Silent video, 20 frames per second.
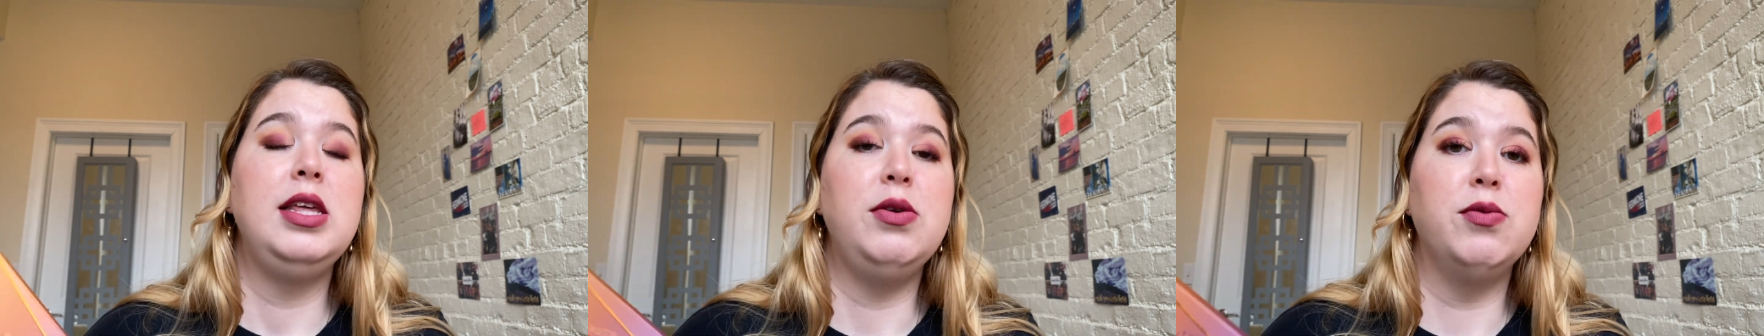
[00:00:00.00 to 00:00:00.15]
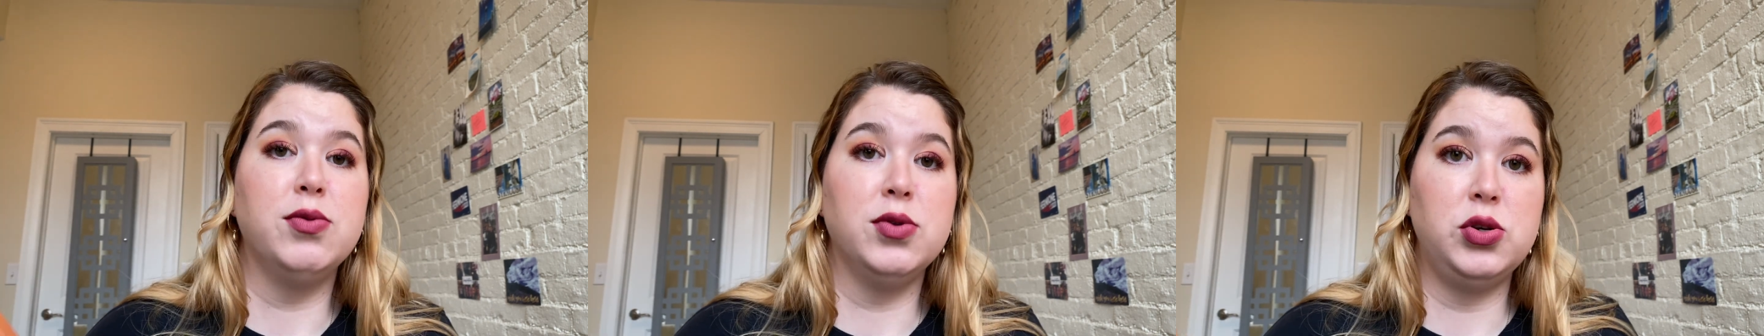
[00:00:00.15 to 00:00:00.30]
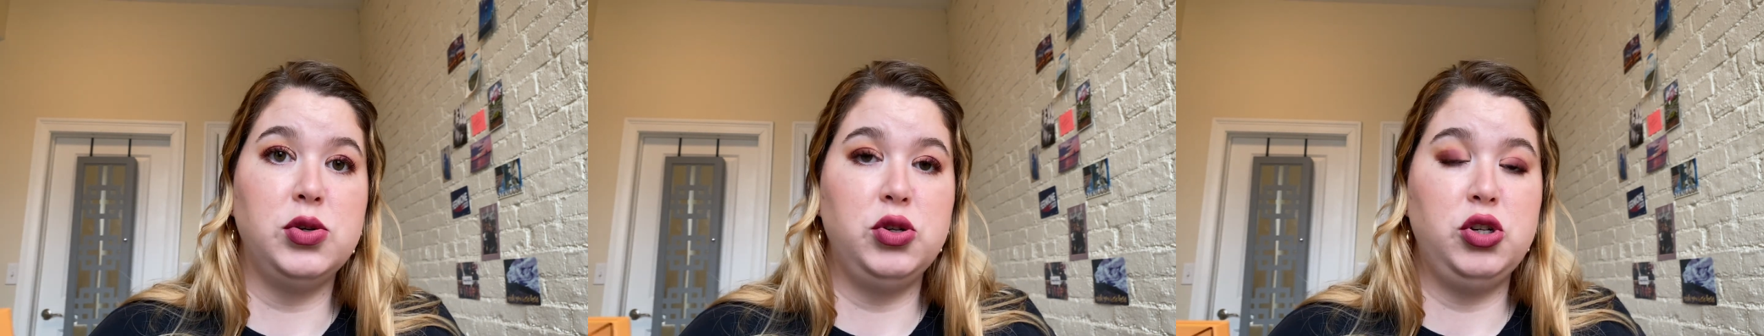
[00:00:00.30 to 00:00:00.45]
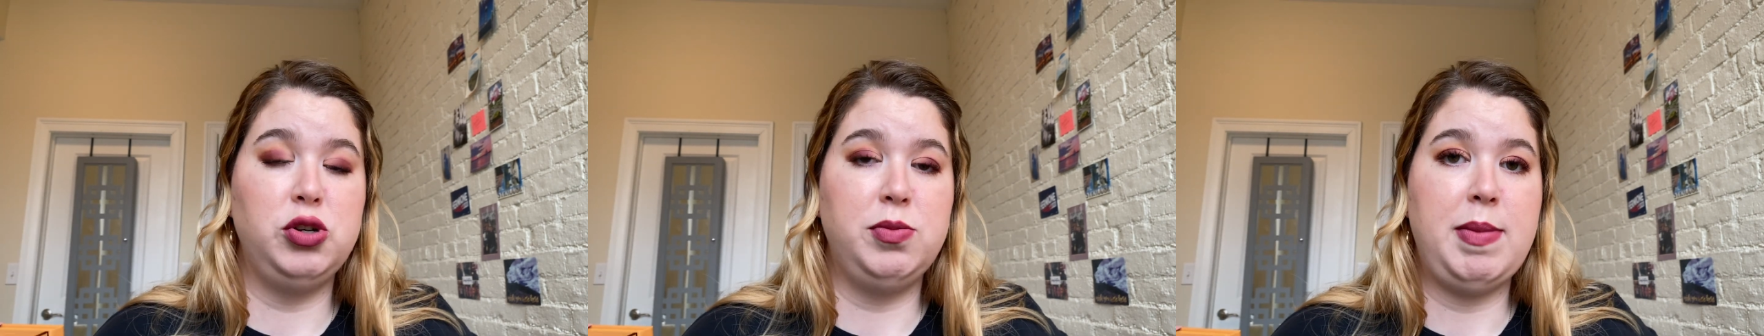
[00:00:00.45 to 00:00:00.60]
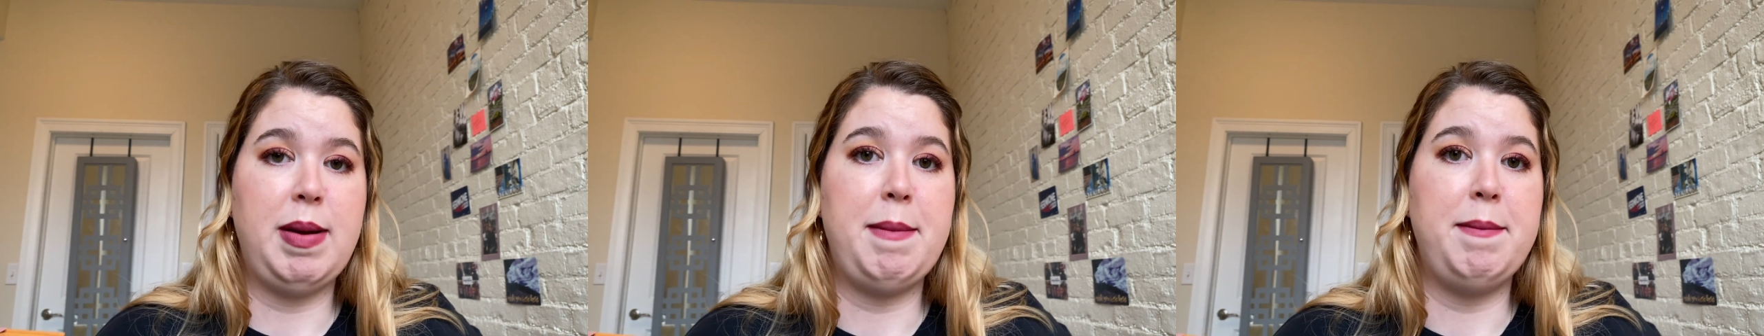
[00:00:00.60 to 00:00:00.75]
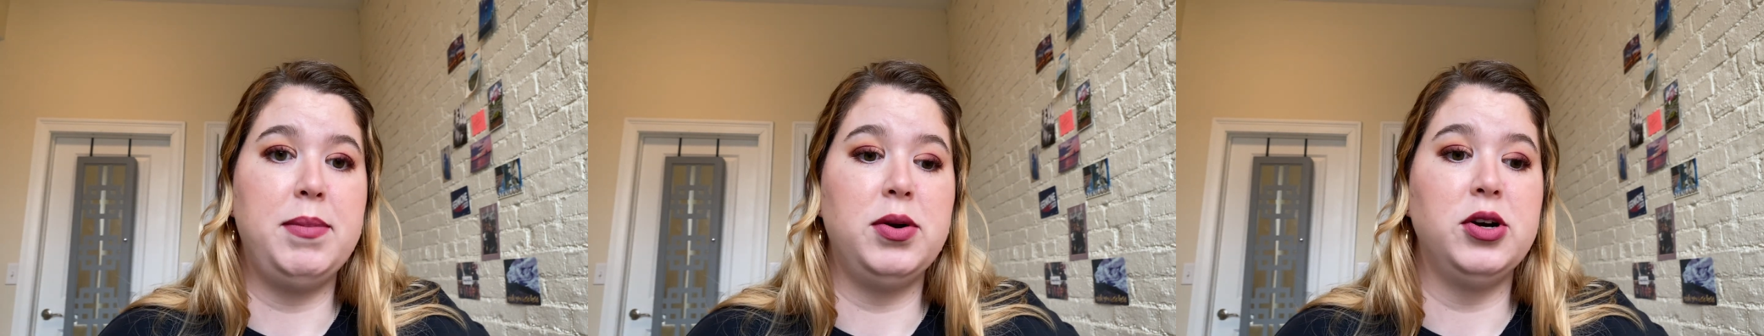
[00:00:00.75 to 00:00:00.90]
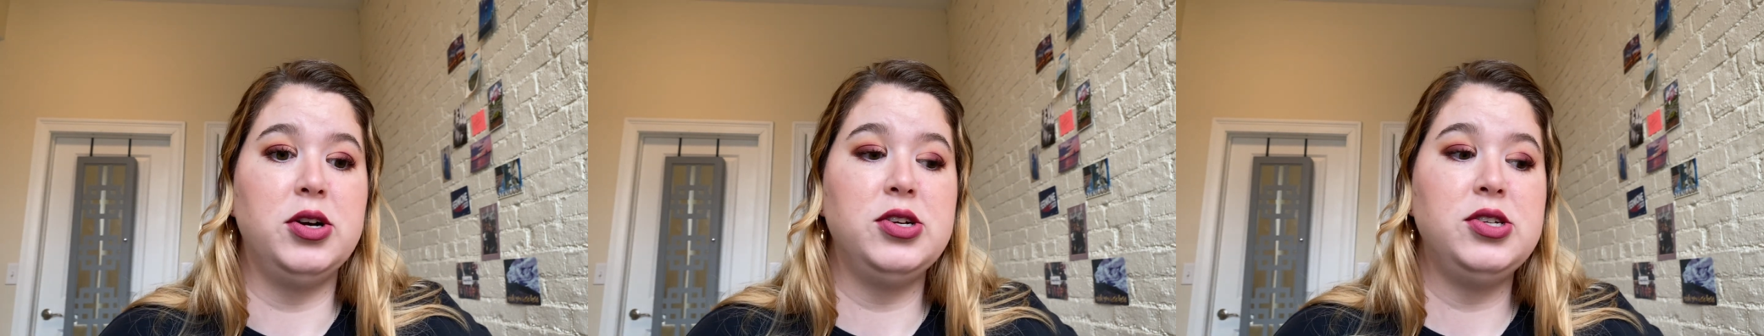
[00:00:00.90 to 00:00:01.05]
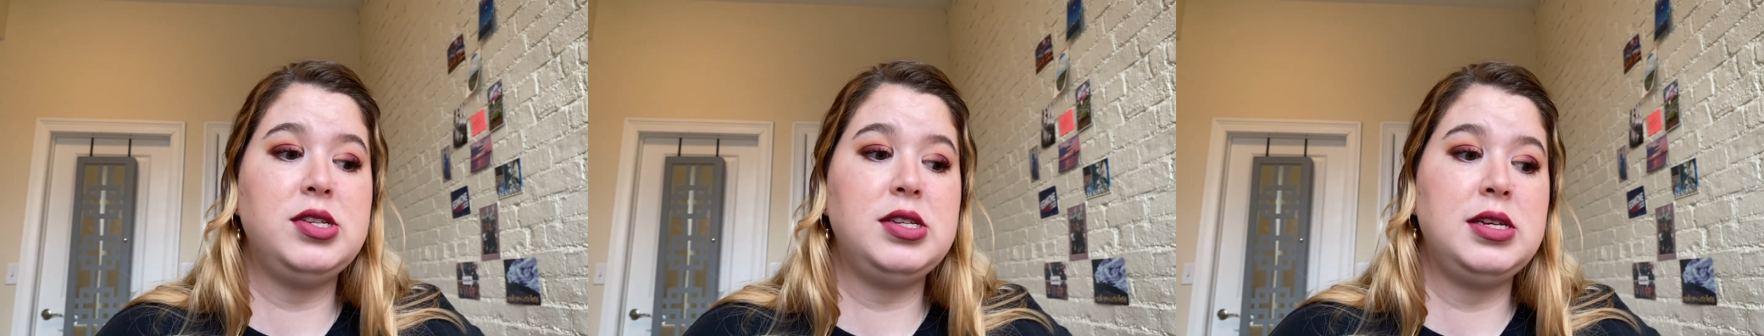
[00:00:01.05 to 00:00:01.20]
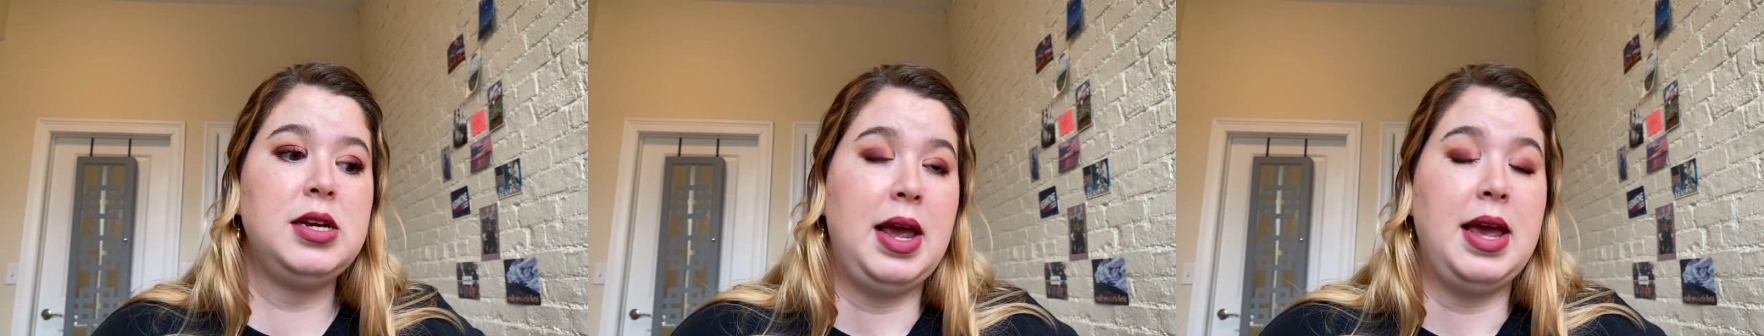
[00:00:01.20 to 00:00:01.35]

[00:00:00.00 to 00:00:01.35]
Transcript: Rouge members,